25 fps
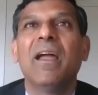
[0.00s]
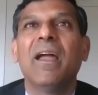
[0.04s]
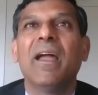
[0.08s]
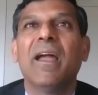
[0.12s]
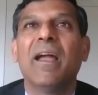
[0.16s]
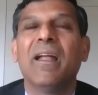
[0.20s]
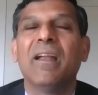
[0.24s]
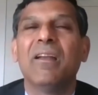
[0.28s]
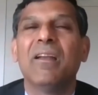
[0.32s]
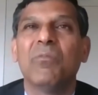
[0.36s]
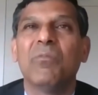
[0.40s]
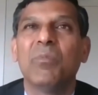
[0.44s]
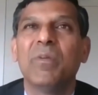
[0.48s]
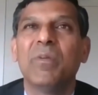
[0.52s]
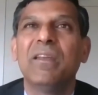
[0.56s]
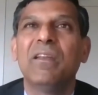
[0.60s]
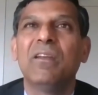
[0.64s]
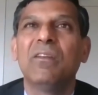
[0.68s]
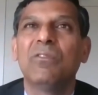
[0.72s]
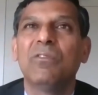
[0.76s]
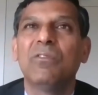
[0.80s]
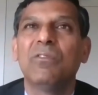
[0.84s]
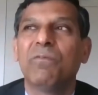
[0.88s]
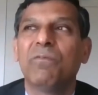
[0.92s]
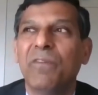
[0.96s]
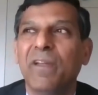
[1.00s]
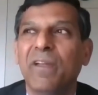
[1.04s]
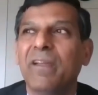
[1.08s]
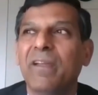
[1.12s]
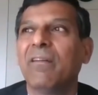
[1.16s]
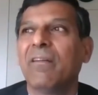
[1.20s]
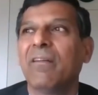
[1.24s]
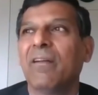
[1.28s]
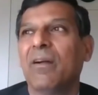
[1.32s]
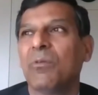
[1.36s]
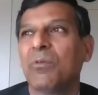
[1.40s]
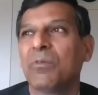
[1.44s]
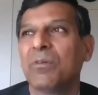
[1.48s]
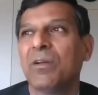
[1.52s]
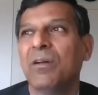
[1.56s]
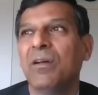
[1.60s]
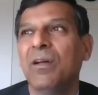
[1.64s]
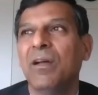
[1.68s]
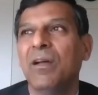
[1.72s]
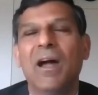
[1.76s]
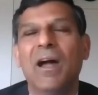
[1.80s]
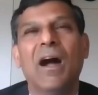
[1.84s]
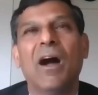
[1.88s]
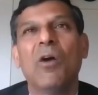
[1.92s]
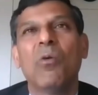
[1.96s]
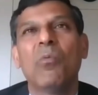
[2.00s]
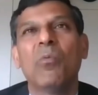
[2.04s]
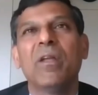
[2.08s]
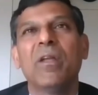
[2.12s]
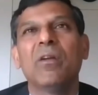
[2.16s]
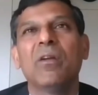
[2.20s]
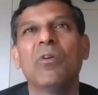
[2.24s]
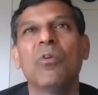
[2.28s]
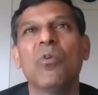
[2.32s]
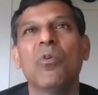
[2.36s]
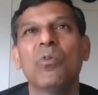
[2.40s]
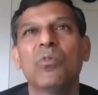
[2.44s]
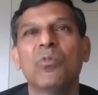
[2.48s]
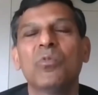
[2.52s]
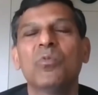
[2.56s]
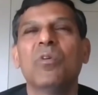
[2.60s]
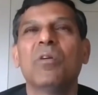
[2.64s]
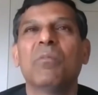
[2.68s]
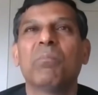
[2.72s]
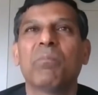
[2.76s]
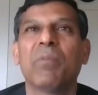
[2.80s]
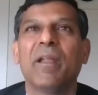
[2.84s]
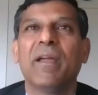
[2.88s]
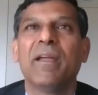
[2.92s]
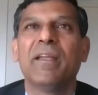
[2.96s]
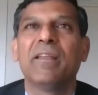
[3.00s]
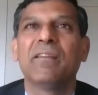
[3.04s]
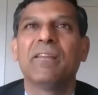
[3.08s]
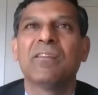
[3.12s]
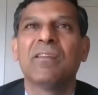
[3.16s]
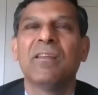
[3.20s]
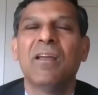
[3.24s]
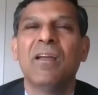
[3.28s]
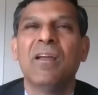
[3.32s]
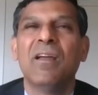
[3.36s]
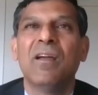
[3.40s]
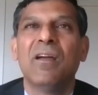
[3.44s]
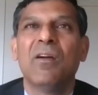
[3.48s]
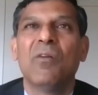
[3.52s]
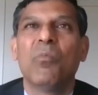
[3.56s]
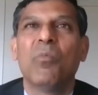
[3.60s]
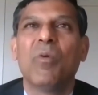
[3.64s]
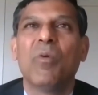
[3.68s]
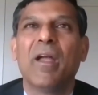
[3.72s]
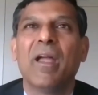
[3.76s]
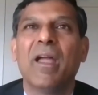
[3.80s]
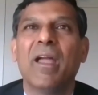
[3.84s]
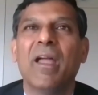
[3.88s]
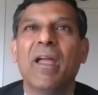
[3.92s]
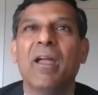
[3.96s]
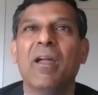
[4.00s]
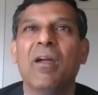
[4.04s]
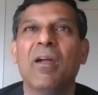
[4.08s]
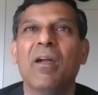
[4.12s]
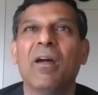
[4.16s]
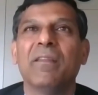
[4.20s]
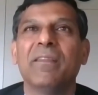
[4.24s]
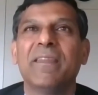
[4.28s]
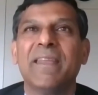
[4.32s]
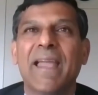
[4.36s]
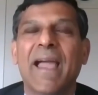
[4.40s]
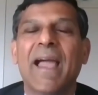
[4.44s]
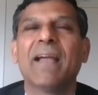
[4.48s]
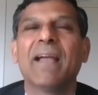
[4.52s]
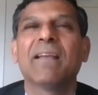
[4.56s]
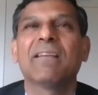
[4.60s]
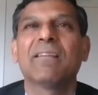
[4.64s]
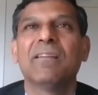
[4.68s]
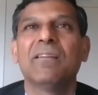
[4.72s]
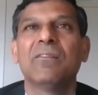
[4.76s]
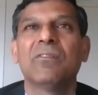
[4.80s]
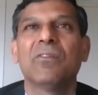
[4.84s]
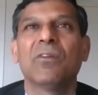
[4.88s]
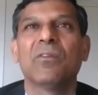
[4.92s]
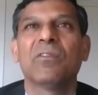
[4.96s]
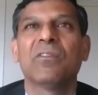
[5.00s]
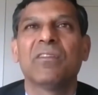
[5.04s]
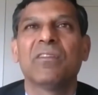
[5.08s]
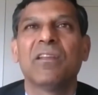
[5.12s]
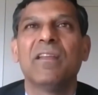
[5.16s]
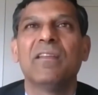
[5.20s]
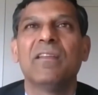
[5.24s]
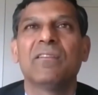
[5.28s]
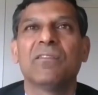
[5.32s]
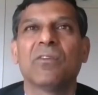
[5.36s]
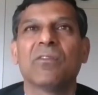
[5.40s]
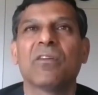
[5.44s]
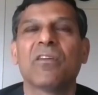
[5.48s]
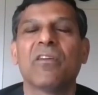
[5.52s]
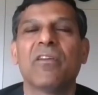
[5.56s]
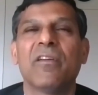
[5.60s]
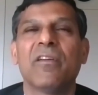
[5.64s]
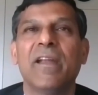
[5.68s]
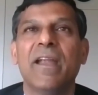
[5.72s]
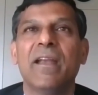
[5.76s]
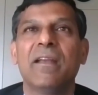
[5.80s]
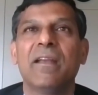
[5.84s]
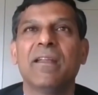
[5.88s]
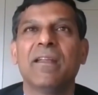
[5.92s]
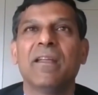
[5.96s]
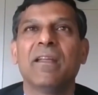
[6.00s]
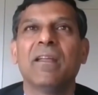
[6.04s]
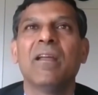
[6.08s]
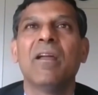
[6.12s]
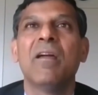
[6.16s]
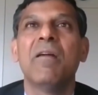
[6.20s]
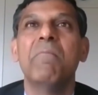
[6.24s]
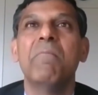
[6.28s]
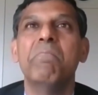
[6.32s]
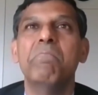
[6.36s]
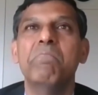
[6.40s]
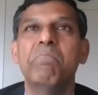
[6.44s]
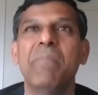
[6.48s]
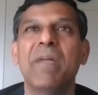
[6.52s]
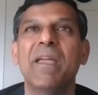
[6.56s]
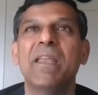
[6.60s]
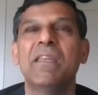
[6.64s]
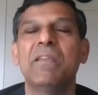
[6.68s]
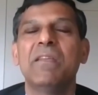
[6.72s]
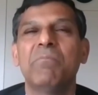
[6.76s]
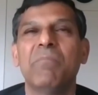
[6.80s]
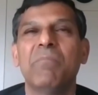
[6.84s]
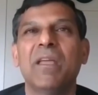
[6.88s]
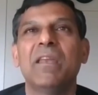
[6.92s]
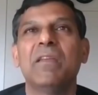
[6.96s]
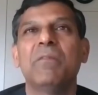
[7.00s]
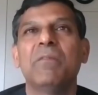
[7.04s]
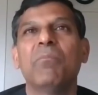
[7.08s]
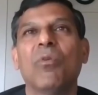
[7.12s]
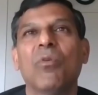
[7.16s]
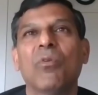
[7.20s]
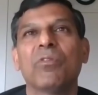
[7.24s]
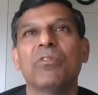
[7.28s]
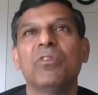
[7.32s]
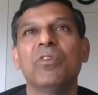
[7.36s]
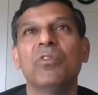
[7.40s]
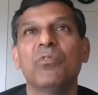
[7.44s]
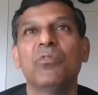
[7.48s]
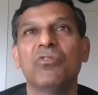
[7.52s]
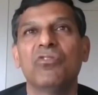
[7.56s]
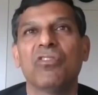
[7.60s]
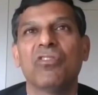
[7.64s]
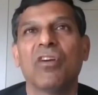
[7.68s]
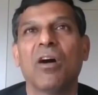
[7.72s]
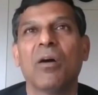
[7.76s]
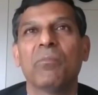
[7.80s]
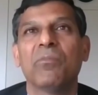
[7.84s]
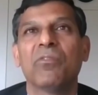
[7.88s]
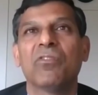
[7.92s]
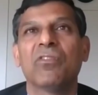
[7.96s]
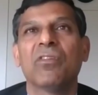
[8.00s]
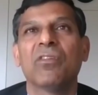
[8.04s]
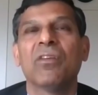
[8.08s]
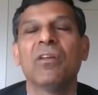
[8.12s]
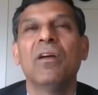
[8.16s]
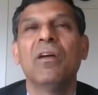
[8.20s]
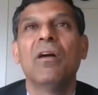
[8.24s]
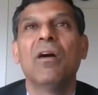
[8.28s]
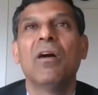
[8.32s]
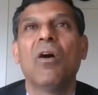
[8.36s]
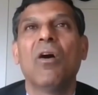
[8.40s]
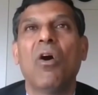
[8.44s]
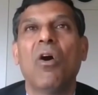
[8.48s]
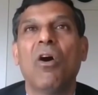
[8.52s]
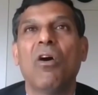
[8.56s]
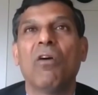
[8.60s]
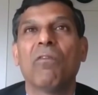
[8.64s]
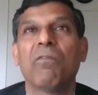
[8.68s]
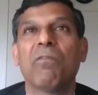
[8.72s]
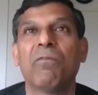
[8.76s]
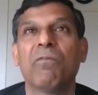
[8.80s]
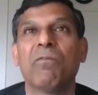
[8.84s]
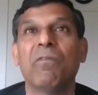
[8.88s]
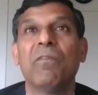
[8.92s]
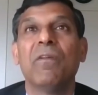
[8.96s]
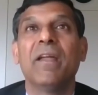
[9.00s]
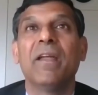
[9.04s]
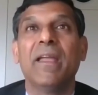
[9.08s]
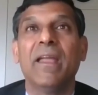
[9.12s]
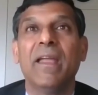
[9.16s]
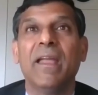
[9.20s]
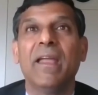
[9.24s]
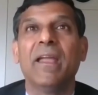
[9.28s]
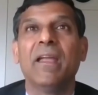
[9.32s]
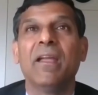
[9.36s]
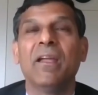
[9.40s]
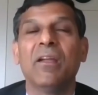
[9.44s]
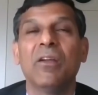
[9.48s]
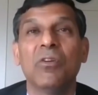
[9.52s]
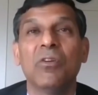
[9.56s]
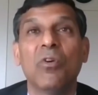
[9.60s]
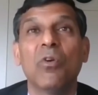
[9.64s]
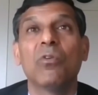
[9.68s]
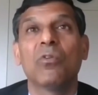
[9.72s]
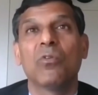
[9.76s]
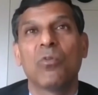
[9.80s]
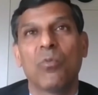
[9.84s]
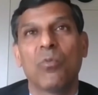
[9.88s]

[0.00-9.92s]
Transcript: And we need to figure out how we go to a place where the accent is on creating many, many more new jobs of a good